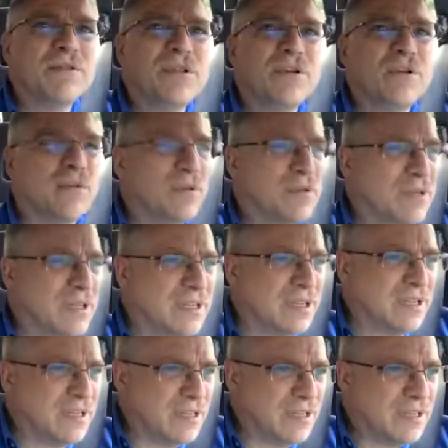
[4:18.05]
you
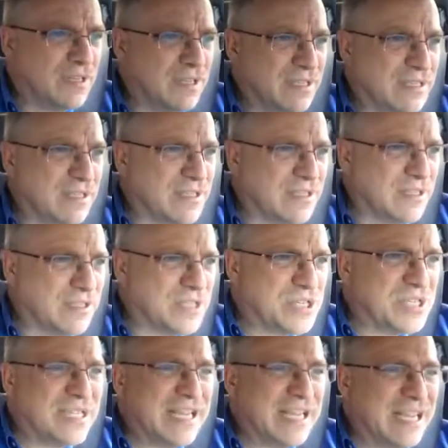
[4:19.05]
know,
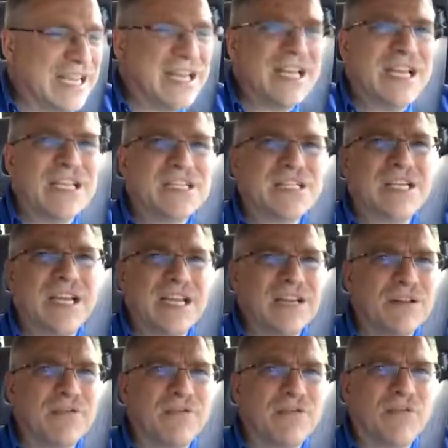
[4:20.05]
seeking his
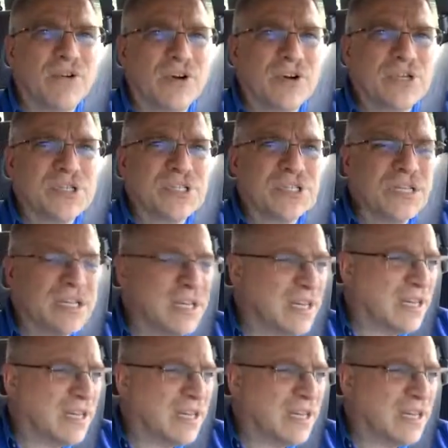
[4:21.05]
kingdom first.